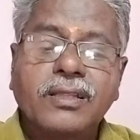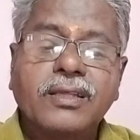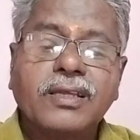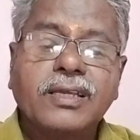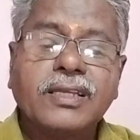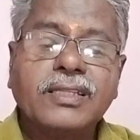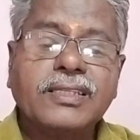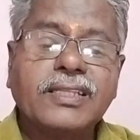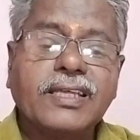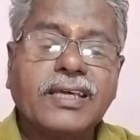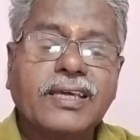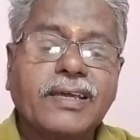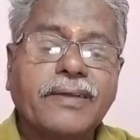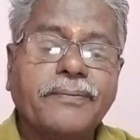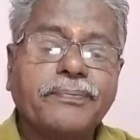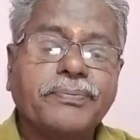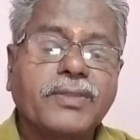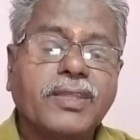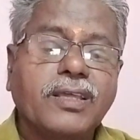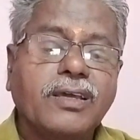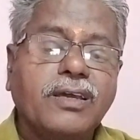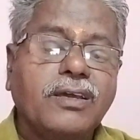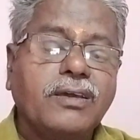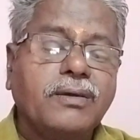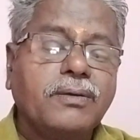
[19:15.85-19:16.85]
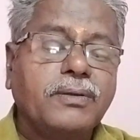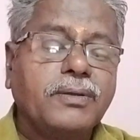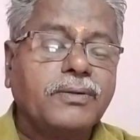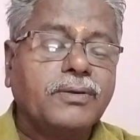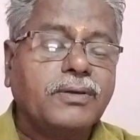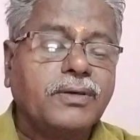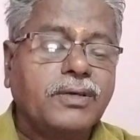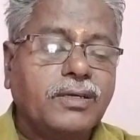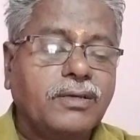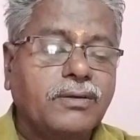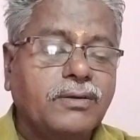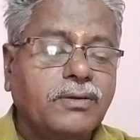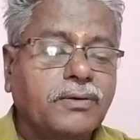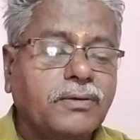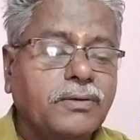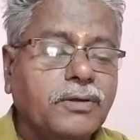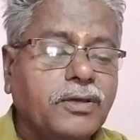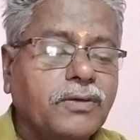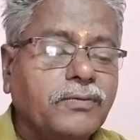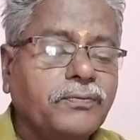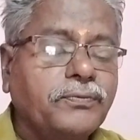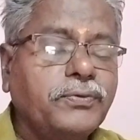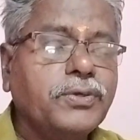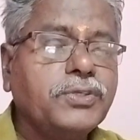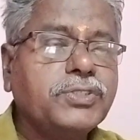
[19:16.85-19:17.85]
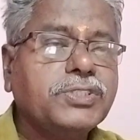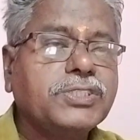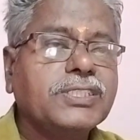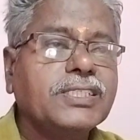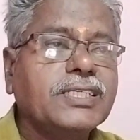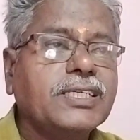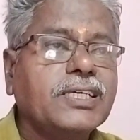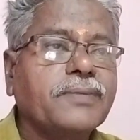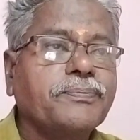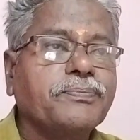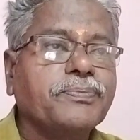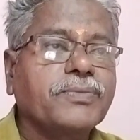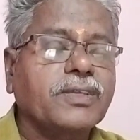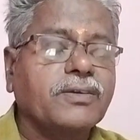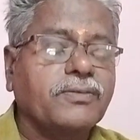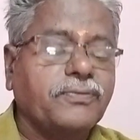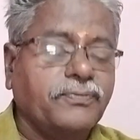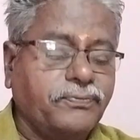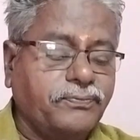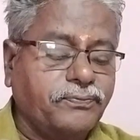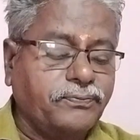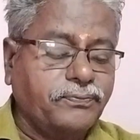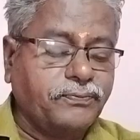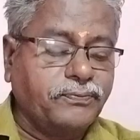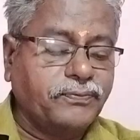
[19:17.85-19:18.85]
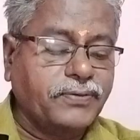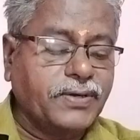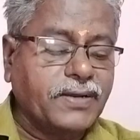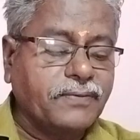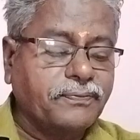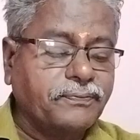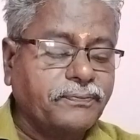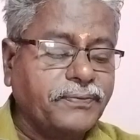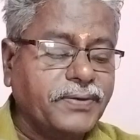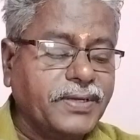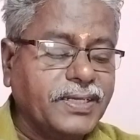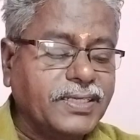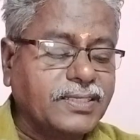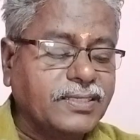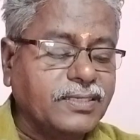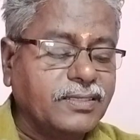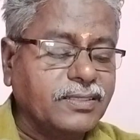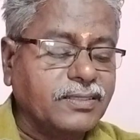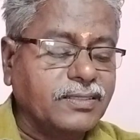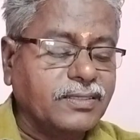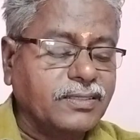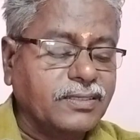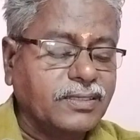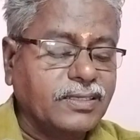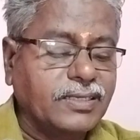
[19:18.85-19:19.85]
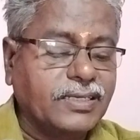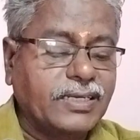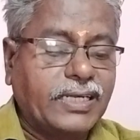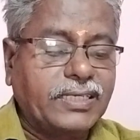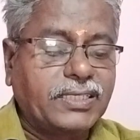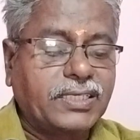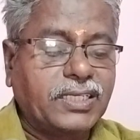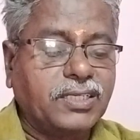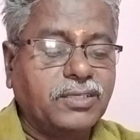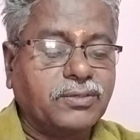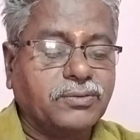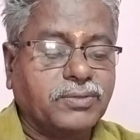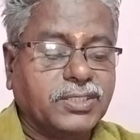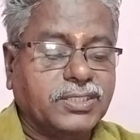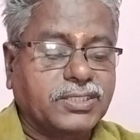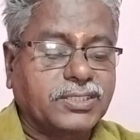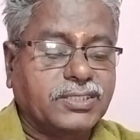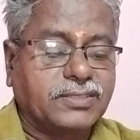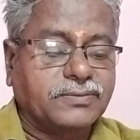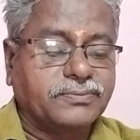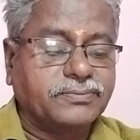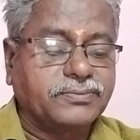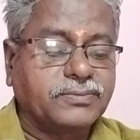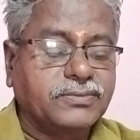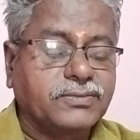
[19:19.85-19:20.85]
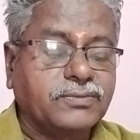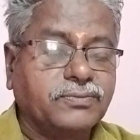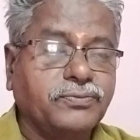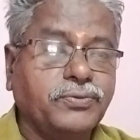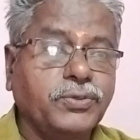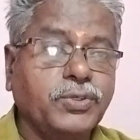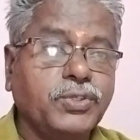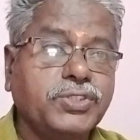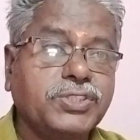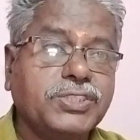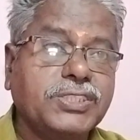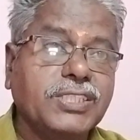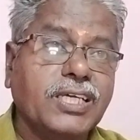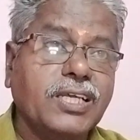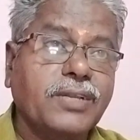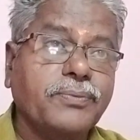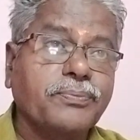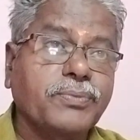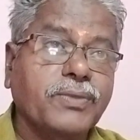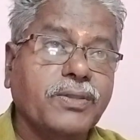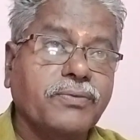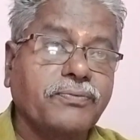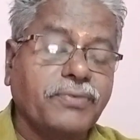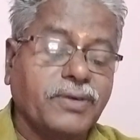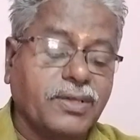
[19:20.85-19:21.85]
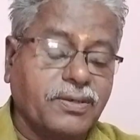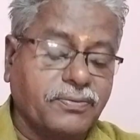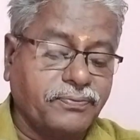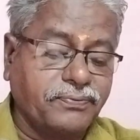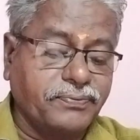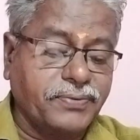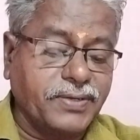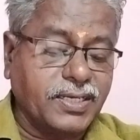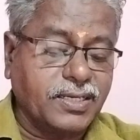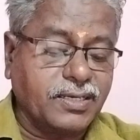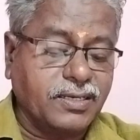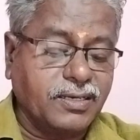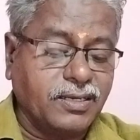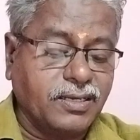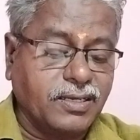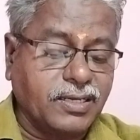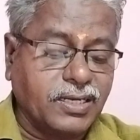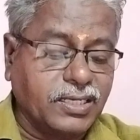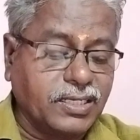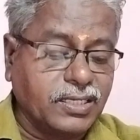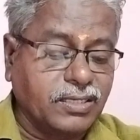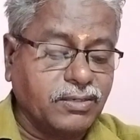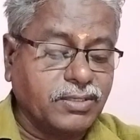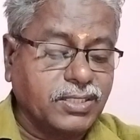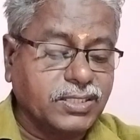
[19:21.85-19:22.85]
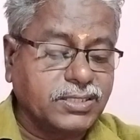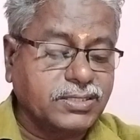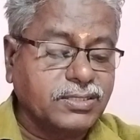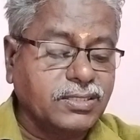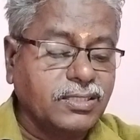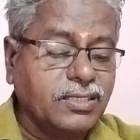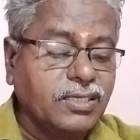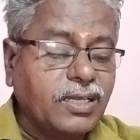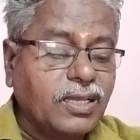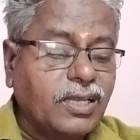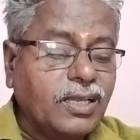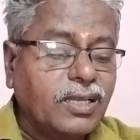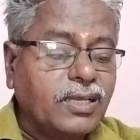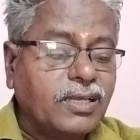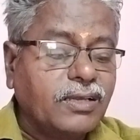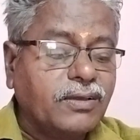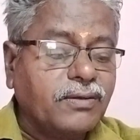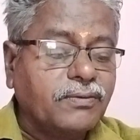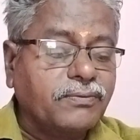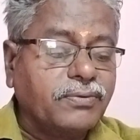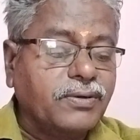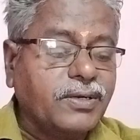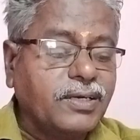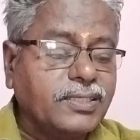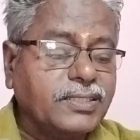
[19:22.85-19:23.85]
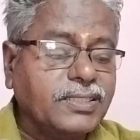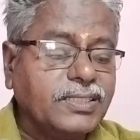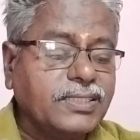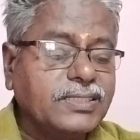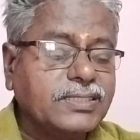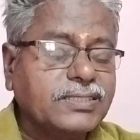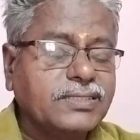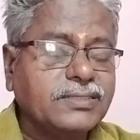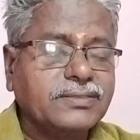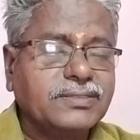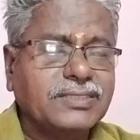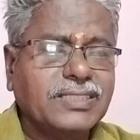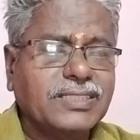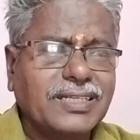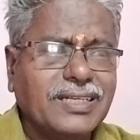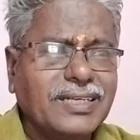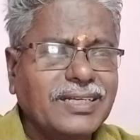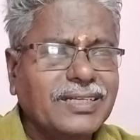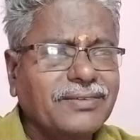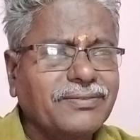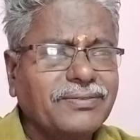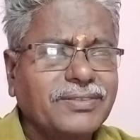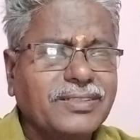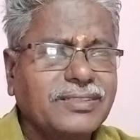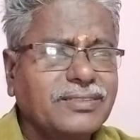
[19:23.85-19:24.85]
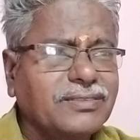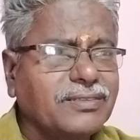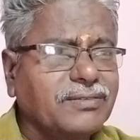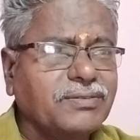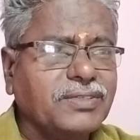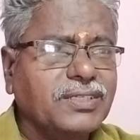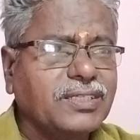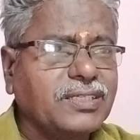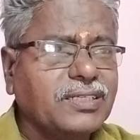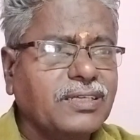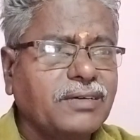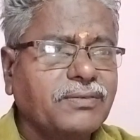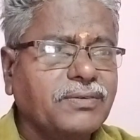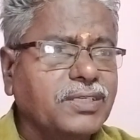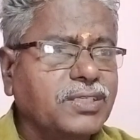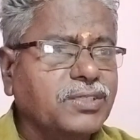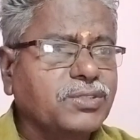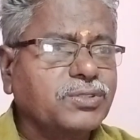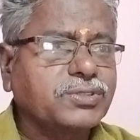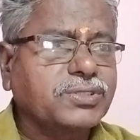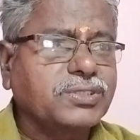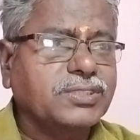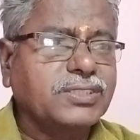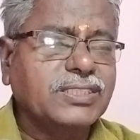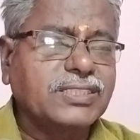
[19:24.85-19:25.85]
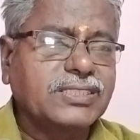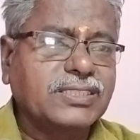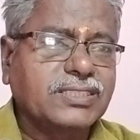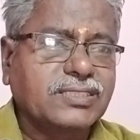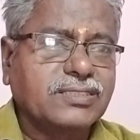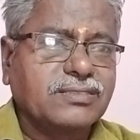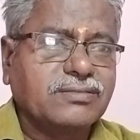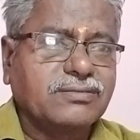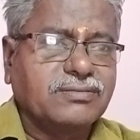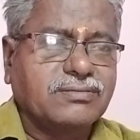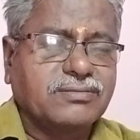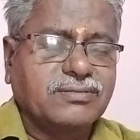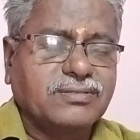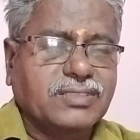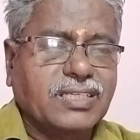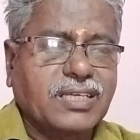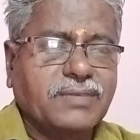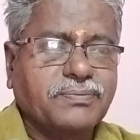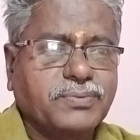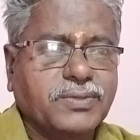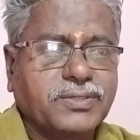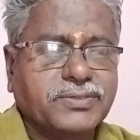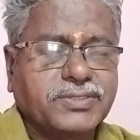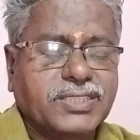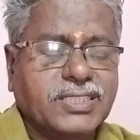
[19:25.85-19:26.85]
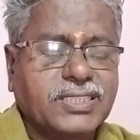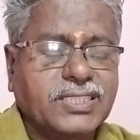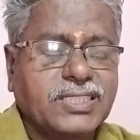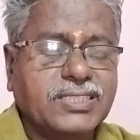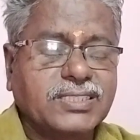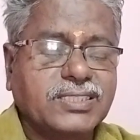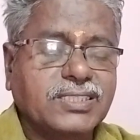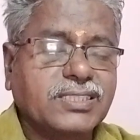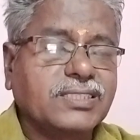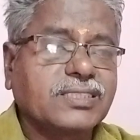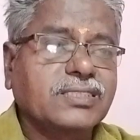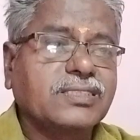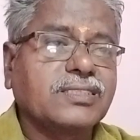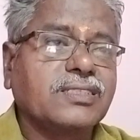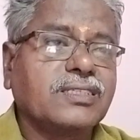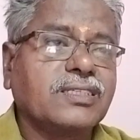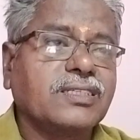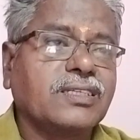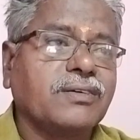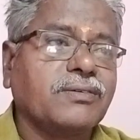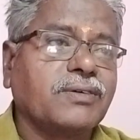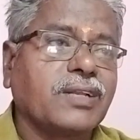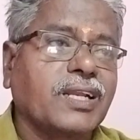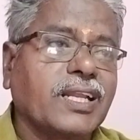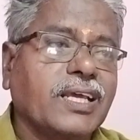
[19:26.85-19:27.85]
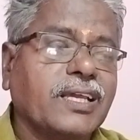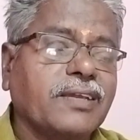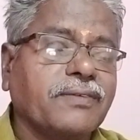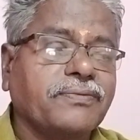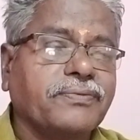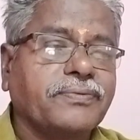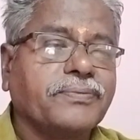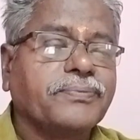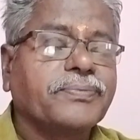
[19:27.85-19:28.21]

In the future perfect continuous. Future perfect continuous. For this, generally we never use this type of sentences in our life.